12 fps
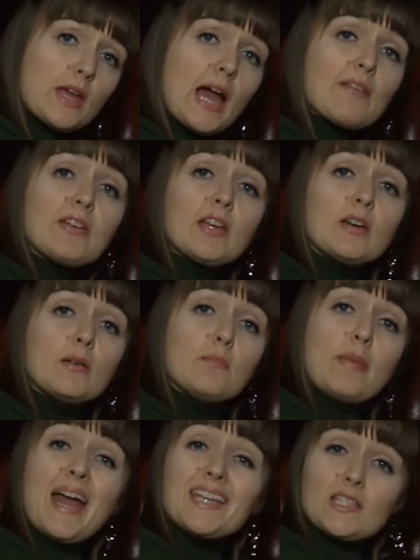having a
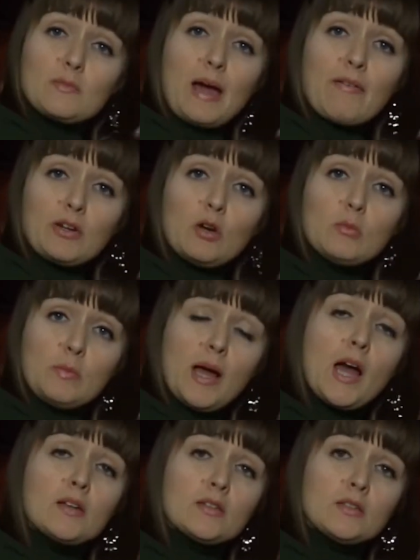pet paranormal
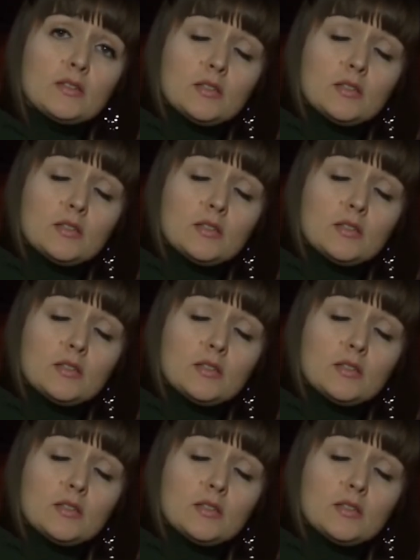partner